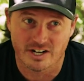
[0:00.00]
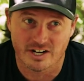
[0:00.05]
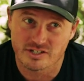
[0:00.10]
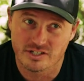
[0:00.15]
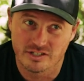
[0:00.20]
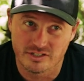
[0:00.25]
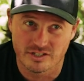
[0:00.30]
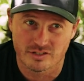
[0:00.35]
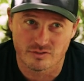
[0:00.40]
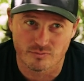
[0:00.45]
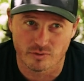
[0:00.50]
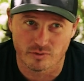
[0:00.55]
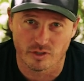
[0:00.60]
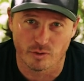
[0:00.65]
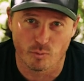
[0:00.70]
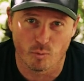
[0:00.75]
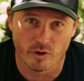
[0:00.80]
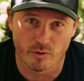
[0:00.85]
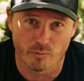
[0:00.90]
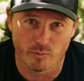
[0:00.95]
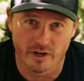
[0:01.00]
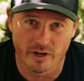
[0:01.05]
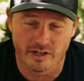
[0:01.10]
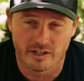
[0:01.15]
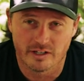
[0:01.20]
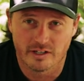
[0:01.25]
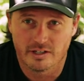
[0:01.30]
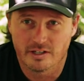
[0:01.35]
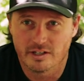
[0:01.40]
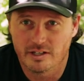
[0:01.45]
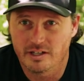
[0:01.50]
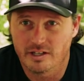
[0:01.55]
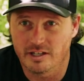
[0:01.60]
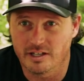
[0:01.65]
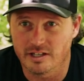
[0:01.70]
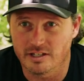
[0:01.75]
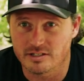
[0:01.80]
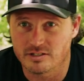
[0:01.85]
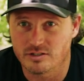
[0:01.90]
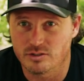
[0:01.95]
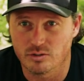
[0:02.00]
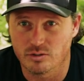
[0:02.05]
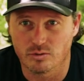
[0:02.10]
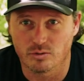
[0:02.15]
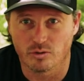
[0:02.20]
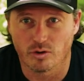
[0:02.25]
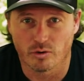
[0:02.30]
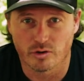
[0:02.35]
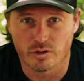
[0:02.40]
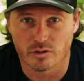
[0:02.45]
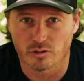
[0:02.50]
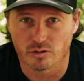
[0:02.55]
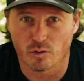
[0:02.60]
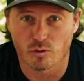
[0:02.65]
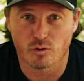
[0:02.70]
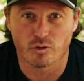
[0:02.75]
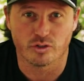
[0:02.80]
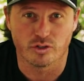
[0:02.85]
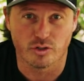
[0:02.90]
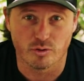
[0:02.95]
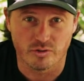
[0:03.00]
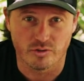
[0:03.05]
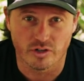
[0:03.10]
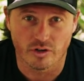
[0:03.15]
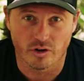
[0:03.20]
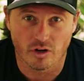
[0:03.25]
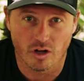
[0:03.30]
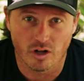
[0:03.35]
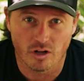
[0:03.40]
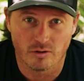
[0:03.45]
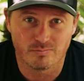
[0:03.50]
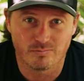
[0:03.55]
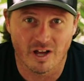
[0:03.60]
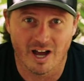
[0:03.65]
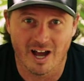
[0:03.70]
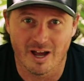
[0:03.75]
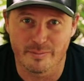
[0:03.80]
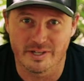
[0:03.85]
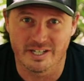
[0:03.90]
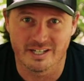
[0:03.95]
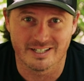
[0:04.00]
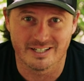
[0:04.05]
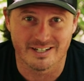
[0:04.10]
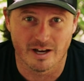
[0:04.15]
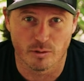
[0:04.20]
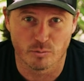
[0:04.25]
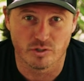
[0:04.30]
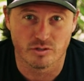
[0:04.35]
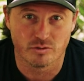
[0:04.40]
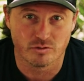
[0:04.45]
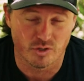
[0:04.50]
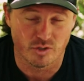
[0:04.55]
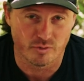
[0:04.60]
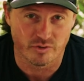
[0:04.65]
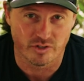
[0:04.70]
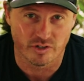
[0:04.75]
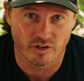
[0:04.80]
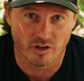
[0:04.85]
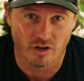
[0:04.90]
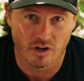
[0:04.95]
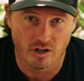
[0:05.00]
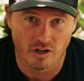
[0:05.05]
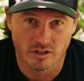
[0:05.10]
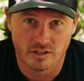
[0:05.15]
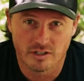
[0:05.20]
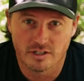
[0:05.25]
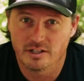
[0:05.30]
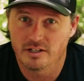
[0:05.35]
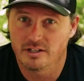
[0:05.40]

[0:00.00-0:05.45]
Actually, just really one way is to go to your local union hall, I B E W union hall,